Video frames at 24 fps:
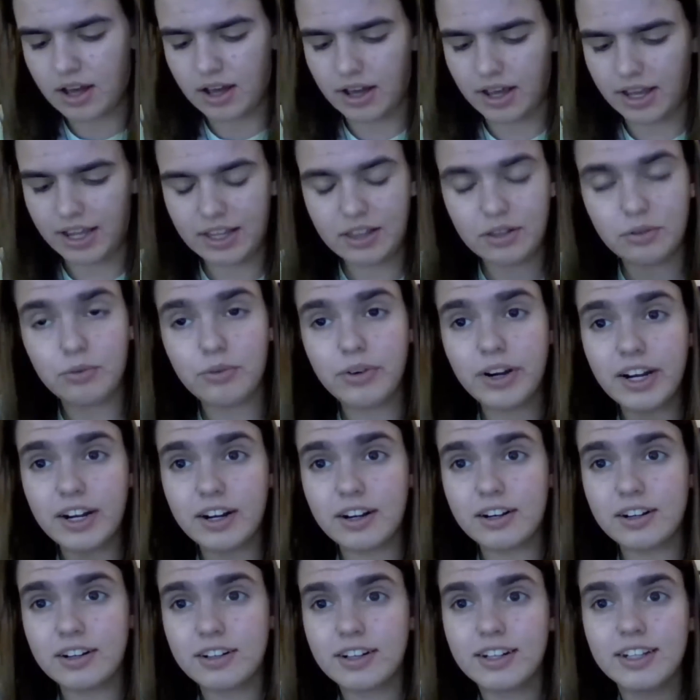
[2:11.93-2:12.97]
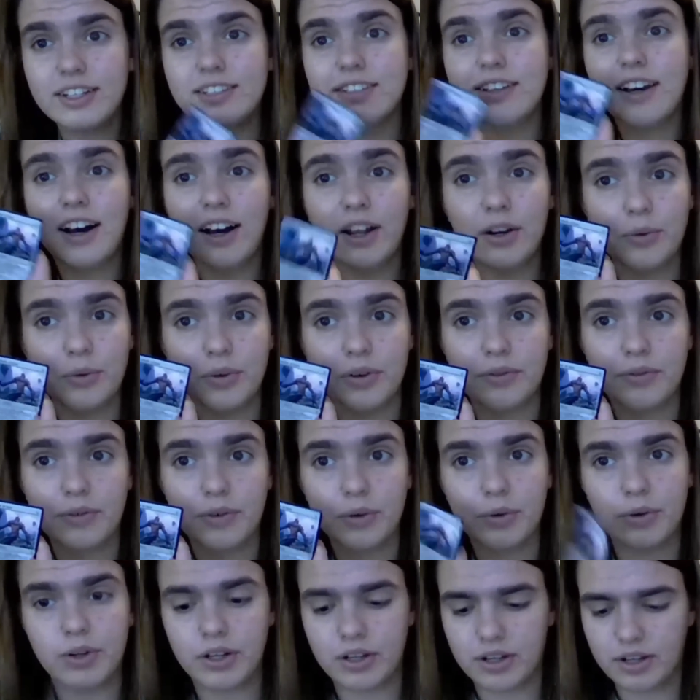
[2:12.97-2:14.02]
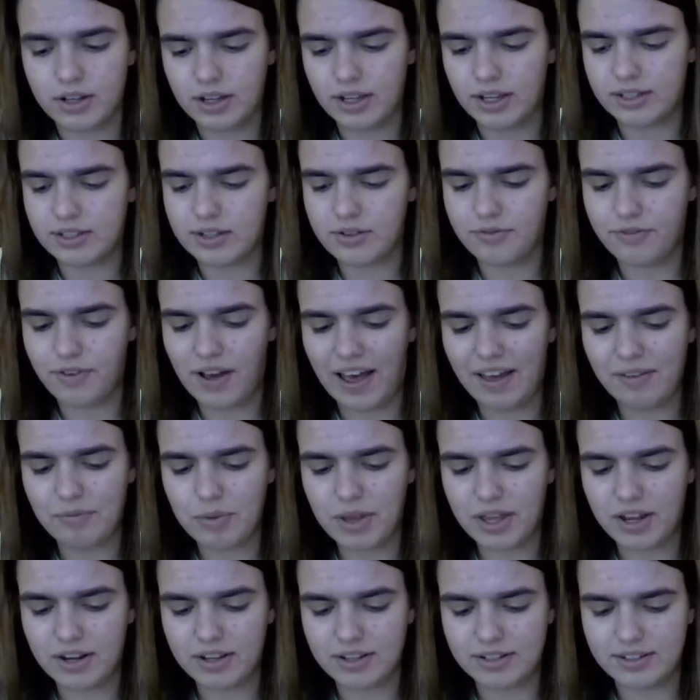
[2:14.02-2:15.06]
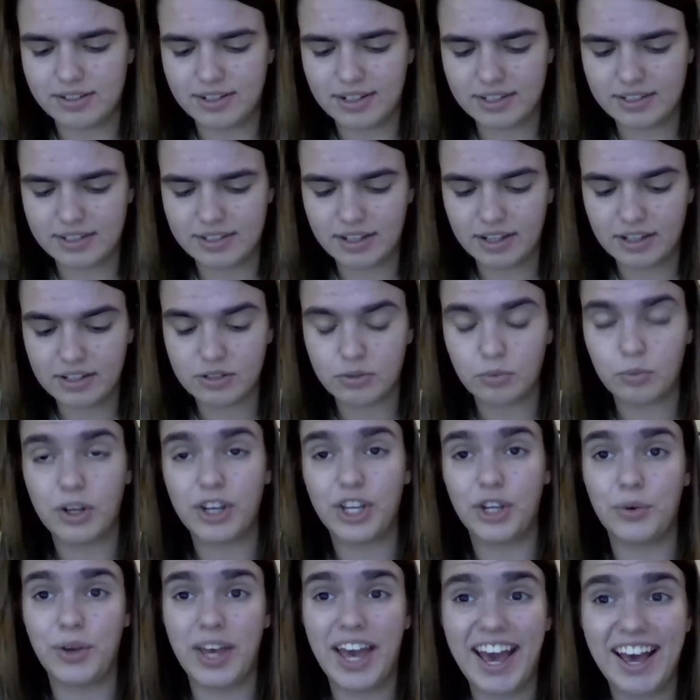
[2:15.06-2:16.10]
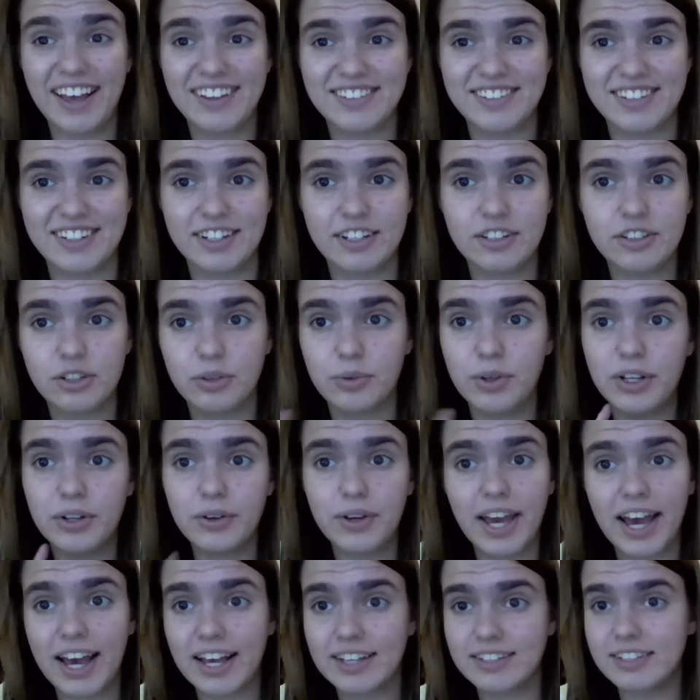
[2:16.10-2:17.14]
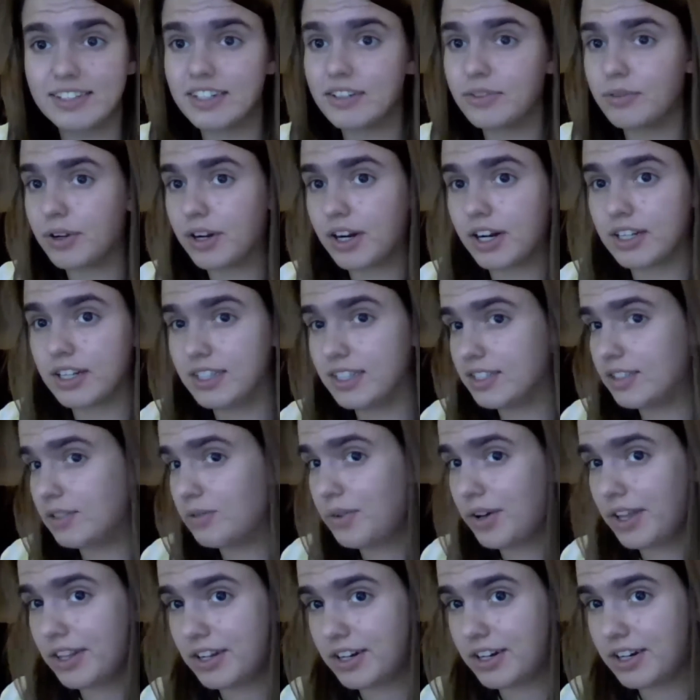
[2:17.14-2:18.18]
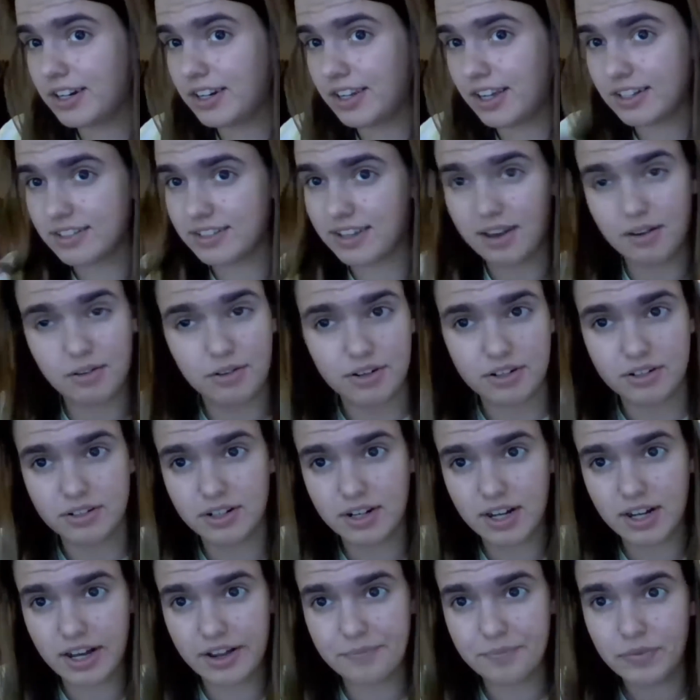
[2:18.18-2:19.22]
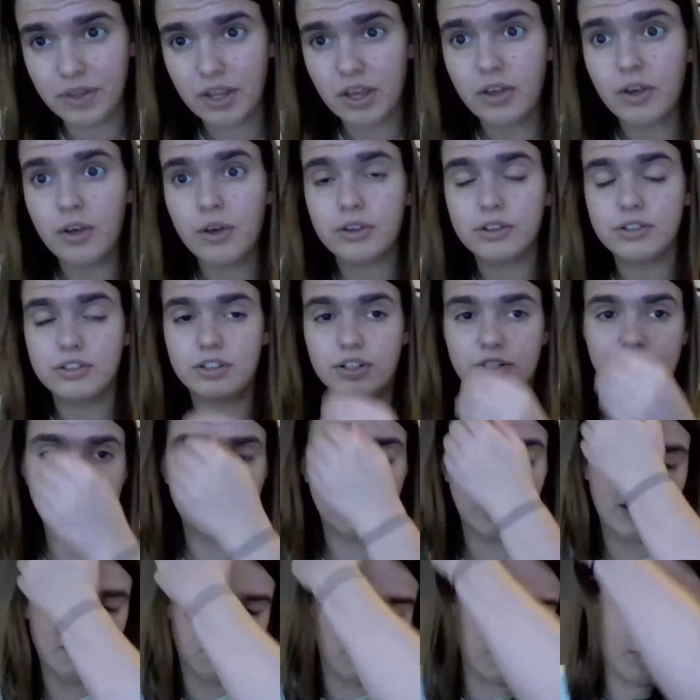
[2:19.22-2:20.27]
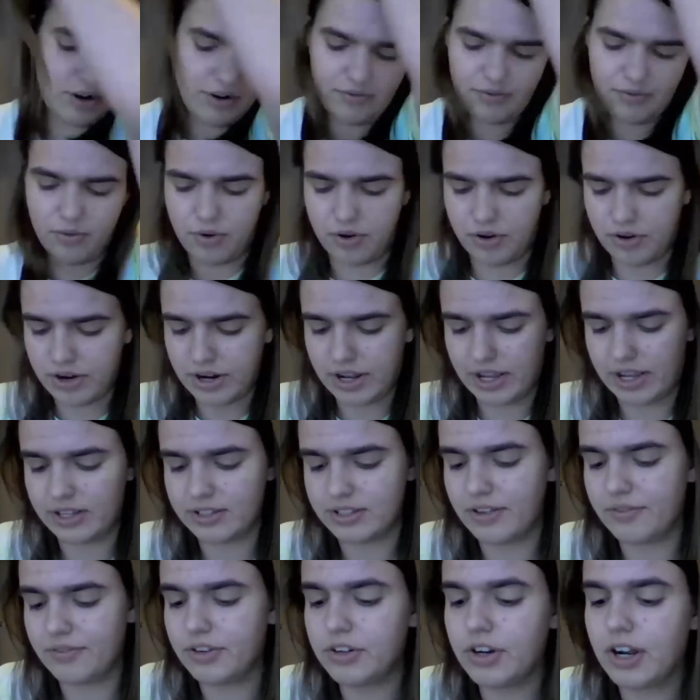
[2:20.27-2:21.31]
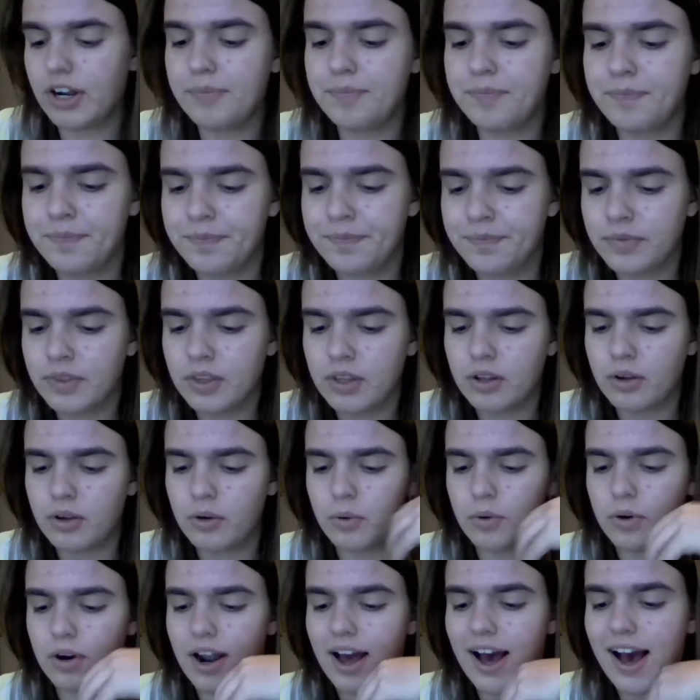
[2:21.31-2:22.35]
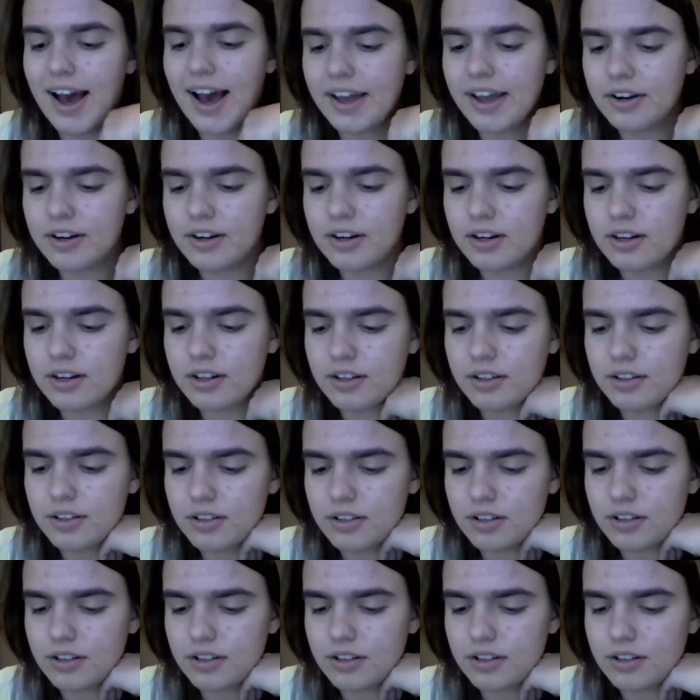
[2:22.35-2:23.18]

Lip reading: And the rare is Conduit of Ruin. It's a 5-mana 6-6 when you cast it, so when you cast it, regardless of whether it gets countered or not, search your library for a 7-drop or higher